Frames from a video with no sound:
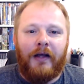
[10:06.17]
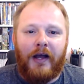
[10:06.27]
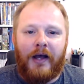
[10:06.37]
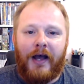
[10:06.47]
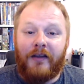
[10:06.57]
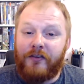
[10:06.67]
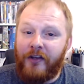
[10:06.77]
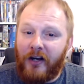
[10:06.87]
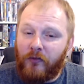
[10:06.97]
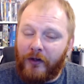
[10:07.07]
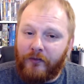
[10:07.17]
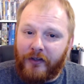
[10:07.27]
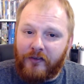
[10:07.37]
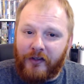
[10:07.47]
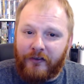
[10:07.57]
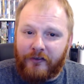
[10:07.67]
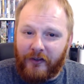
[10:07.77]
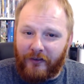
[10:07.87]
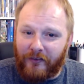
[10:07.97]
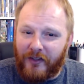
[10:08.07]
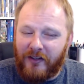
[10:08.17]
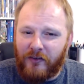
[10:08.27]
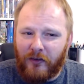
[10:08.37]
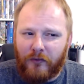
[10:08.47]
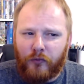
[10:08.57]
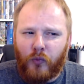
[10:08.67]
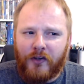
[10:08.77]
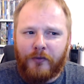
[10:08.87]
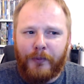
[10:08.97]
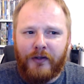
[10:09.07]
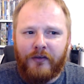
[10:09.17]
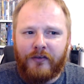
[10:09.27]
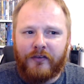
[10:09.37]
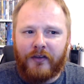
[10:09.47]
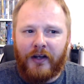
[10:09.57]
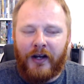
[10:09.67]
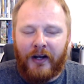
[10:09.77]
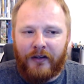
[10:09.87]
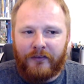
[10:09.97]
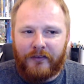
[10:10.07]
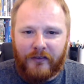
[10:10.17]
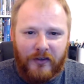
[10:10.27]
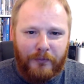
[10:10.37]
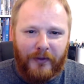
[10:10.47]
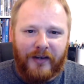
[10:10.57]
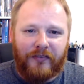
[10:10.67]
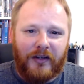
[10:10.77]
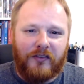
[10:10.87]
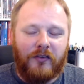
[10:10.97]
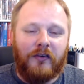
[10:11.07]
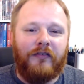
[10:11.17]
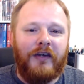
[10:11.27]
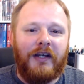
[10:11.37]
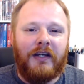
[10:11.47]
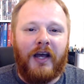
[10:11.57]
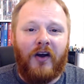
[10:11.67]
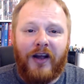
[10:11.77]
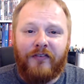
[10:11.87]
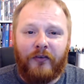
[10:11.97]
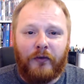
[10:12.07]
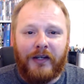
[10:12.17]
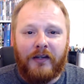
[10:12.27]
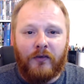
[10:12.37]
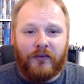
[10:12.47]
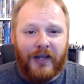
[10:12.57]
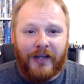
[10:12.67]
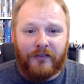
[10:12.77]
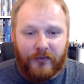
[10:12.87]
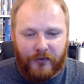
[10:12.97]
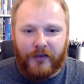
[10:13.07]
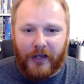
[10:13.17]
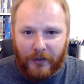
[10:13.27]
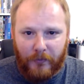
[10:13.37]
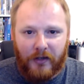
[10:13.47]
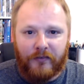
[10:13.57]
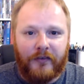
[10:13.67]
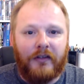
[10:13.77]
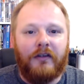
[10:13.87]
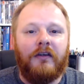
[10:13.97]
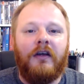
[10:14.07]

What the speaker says: At the start of one of his hit songs, he sort of whispers under his breath, like sort of thing, and I thought he said Steadymuffin.